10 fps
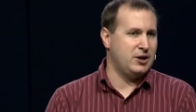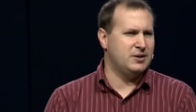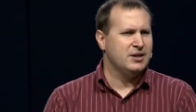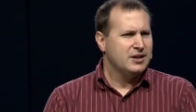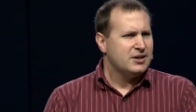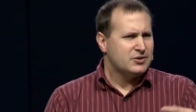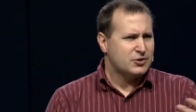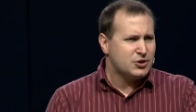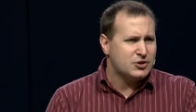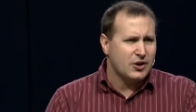And so
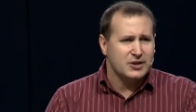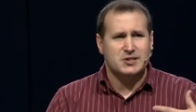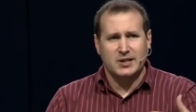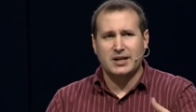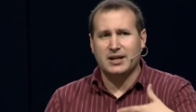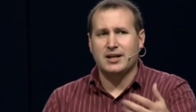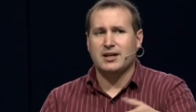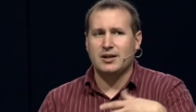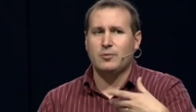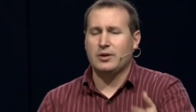she started singing it,
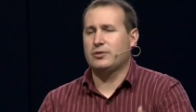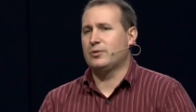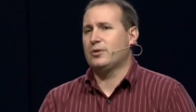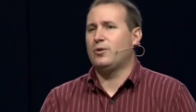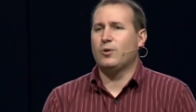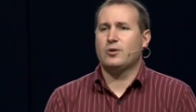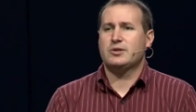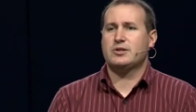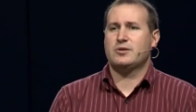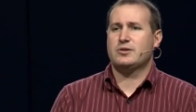and it went through a
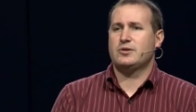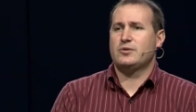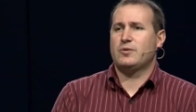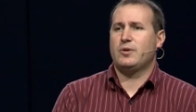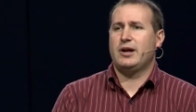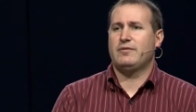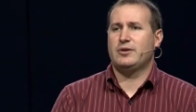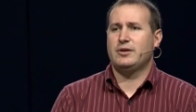chorus or two or whatever.